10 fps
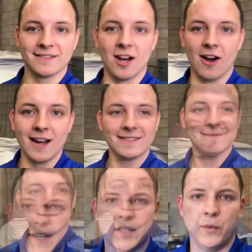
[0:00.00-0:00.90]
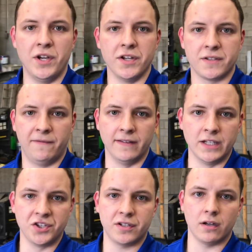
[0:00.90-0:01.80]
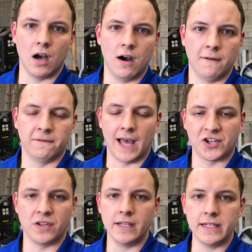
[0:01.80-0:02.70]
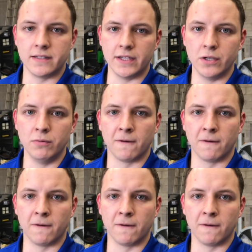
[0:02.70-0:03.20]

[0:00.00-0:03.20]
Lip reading: All right, guys, so we just finished flashing the ECU.